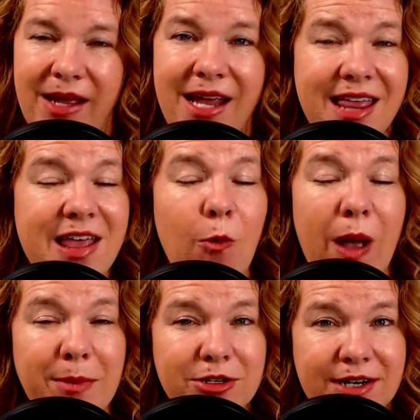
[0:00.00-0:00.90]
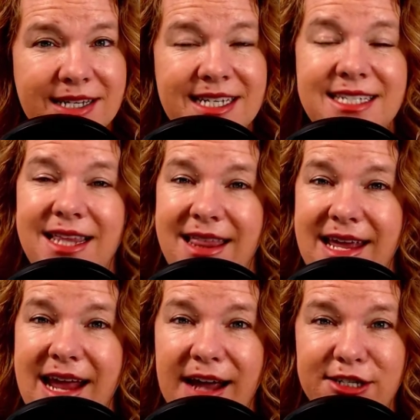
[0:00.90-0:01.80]
Again, that web address is
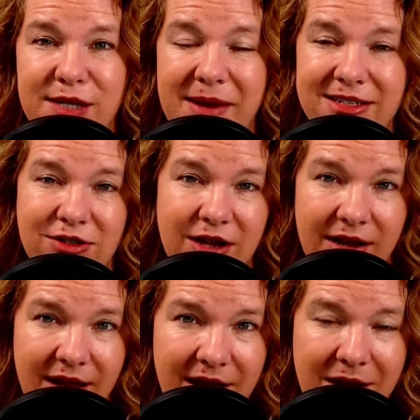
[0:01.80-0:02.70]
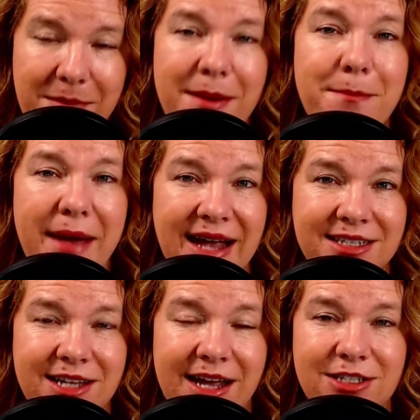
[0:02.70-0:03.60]

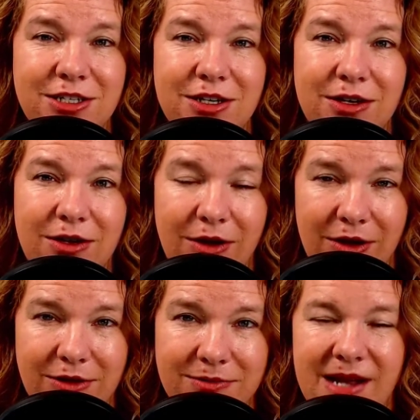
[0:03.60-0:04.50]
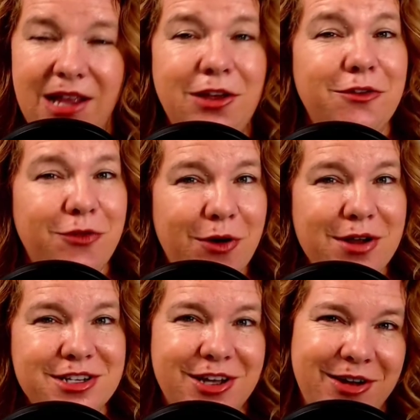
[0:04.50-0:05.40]
theashleybaxter.com/call. I look
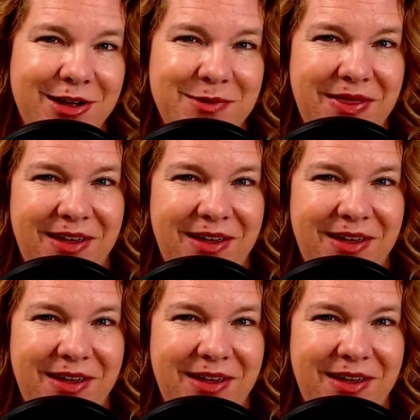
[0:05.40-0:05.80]
forward to talking with